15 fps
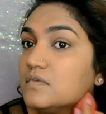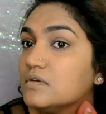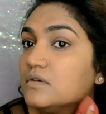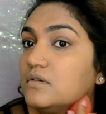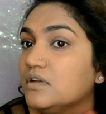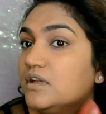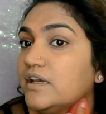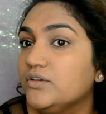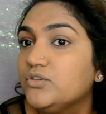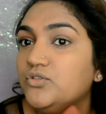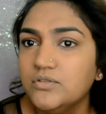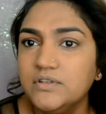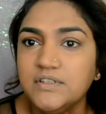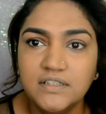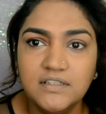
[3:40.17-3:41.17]
and I
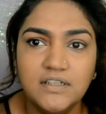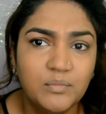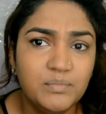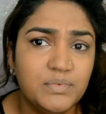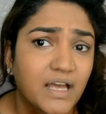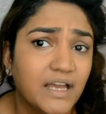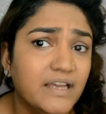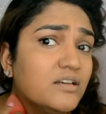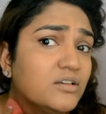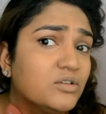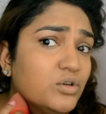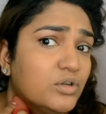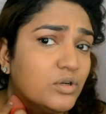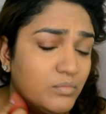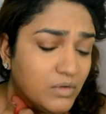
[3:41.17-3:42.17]
do apply a
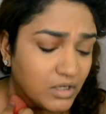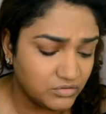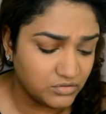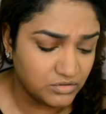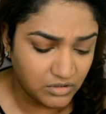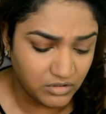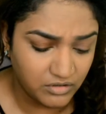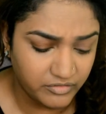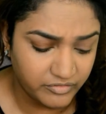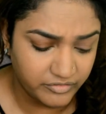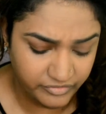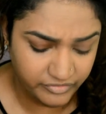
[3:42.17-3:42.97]
good amount of